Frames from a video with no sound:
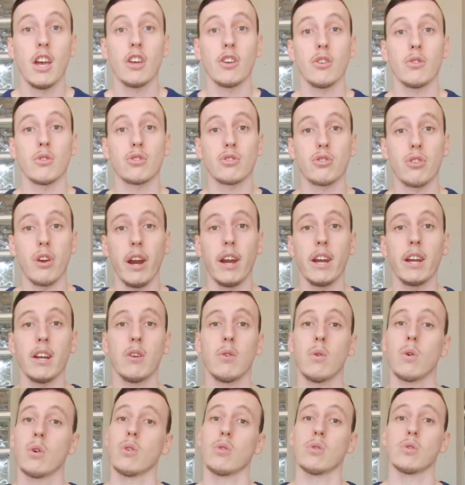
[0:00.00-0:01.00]
your trainer
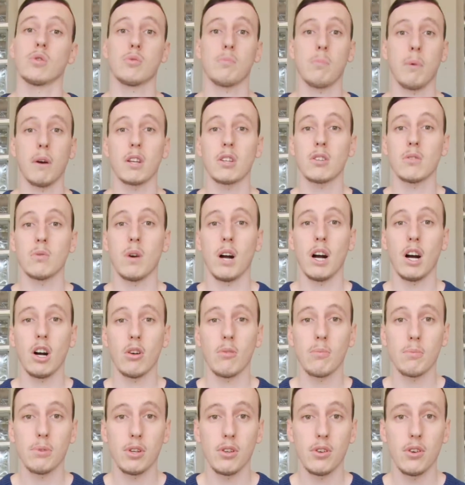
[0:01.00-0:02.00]
or your spotter will
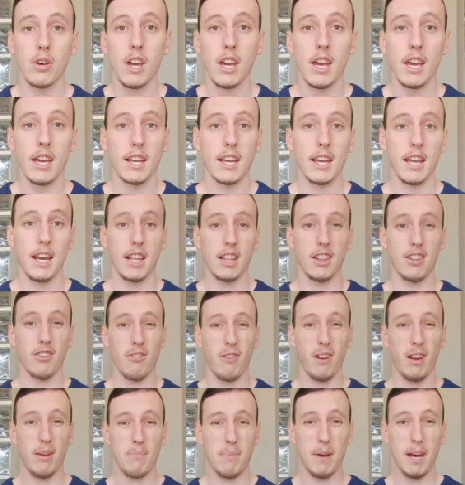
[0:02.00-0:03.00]
help you getting the
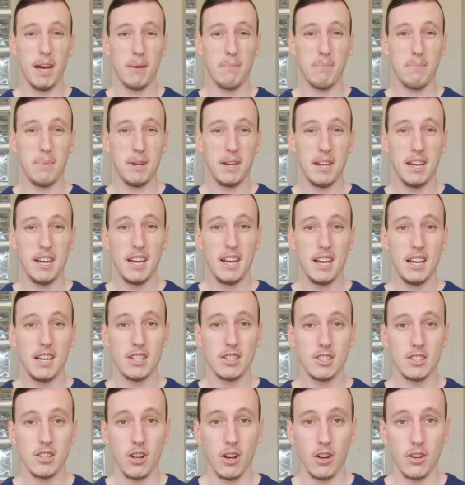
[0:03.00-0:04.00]
rep up,
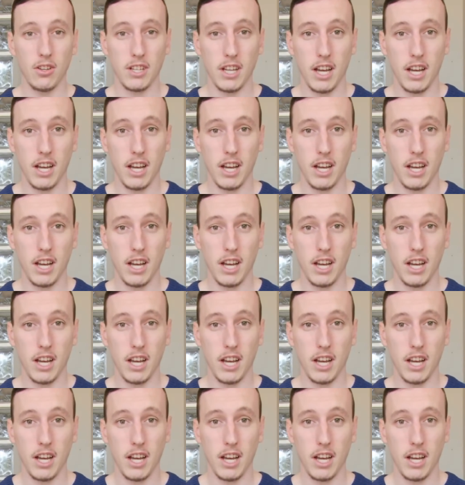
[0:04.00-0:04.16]
slow